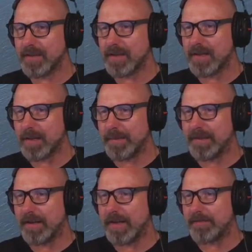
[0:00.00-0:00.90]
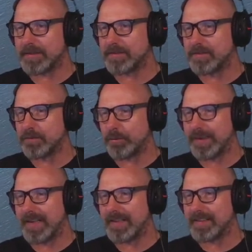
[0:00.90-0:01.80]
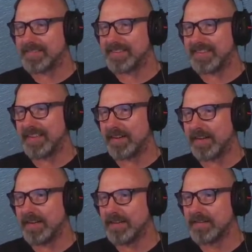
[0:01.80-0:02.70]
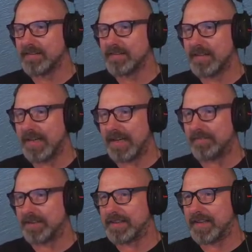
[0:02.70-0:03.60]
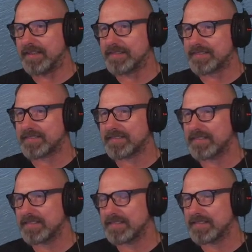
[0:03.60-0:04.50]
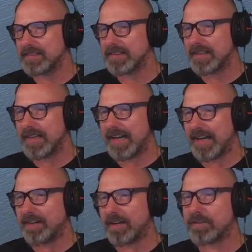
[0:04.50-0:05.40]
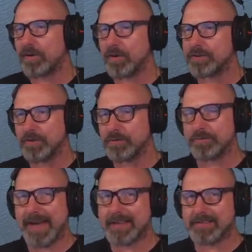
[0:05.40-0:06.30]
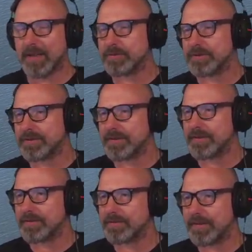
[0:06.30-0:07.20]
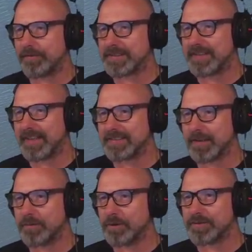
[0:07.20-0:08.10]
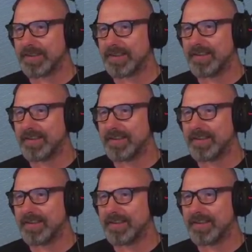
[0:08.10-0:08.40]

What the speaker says: I mean, I have a 2080 Ti, 11 gigs, and I can't use maxed out graphic settings. I'm using,